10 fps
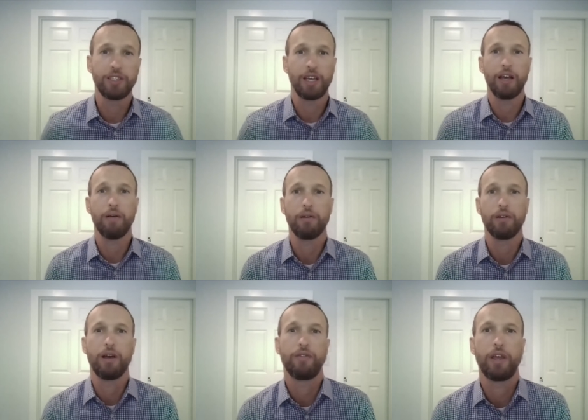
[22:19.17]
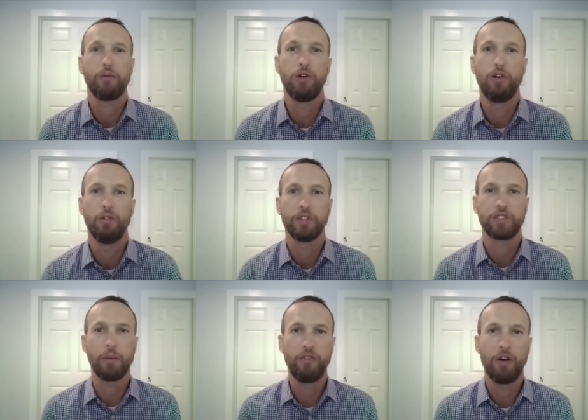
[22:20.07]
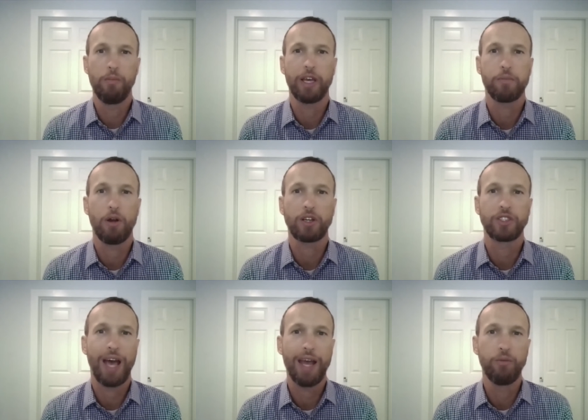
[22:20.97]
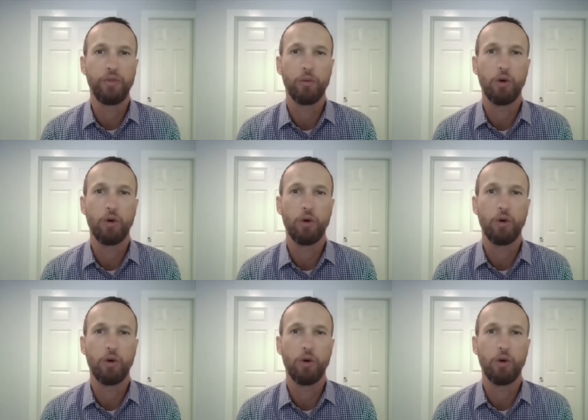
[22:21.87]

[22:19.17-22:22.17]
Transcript: Some of them, like Mark said,